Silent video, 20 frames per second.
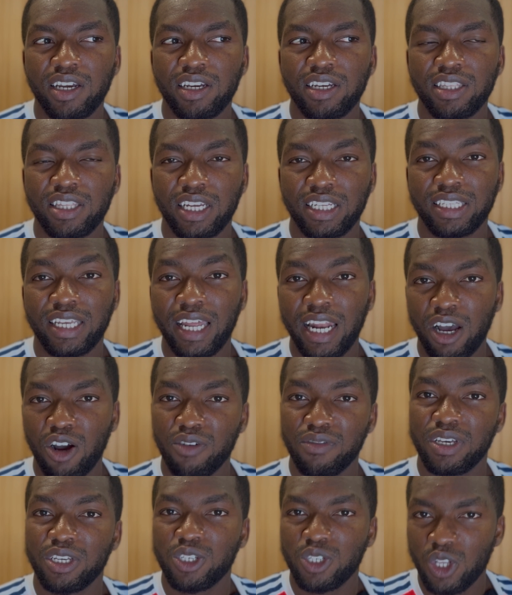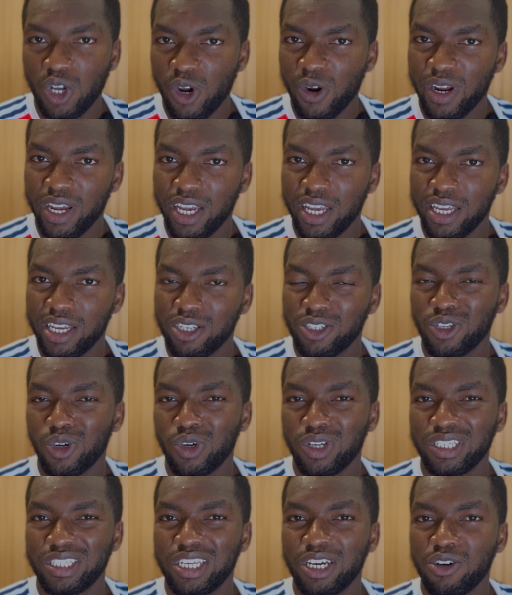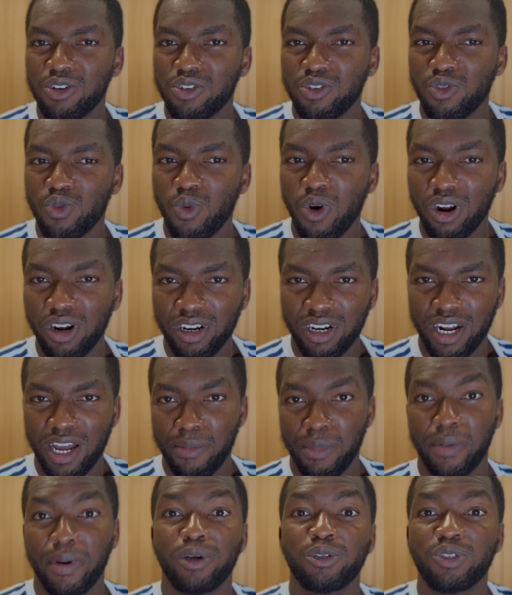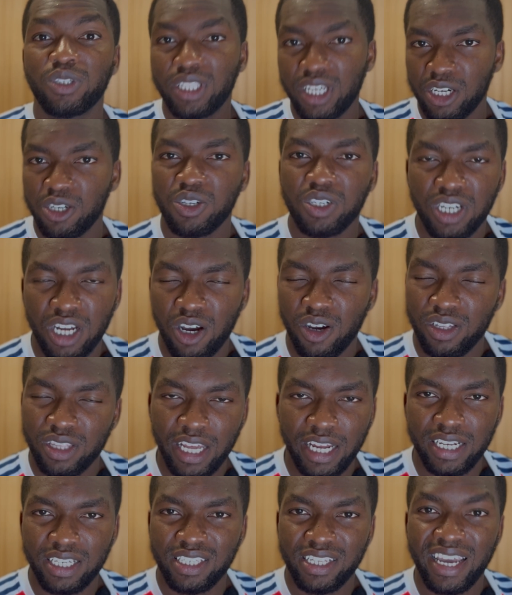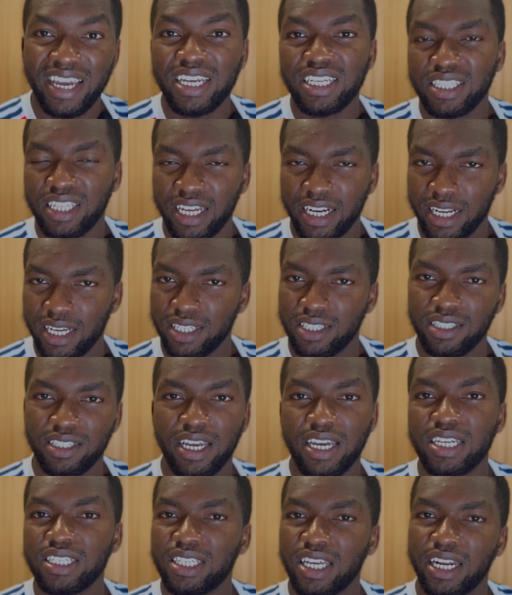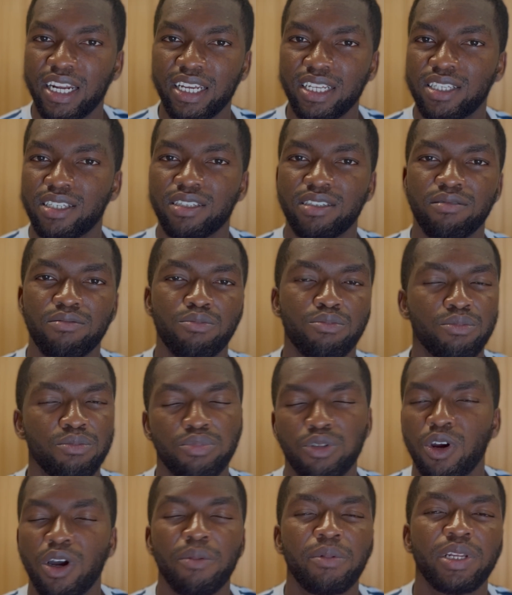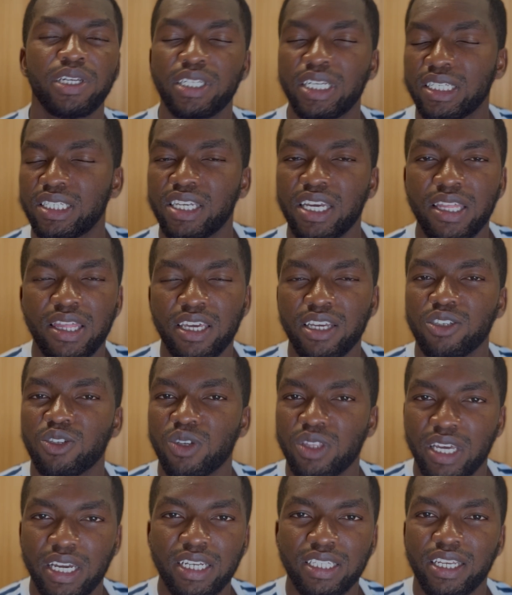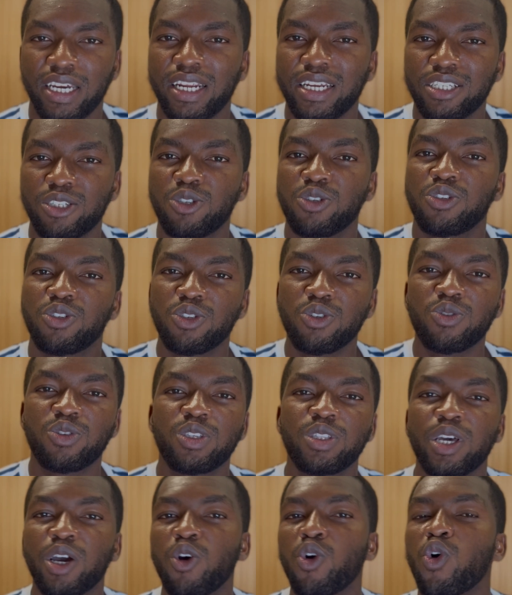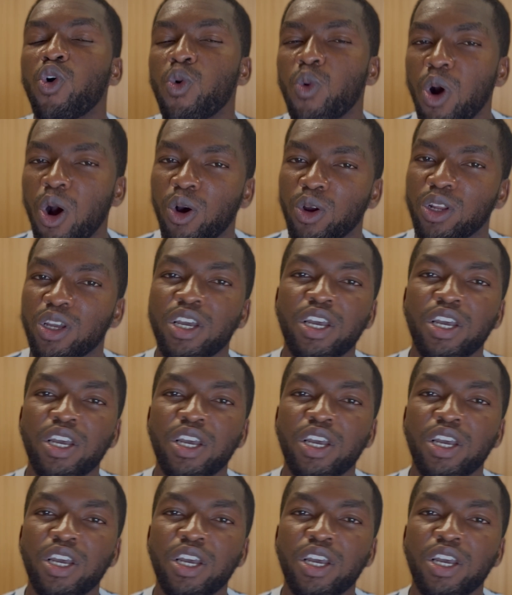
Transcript: the teller of the story is not going to tell you what I'm about to tell you now. That is the internet. The internet, probably they say things on the internet to suit the whole world.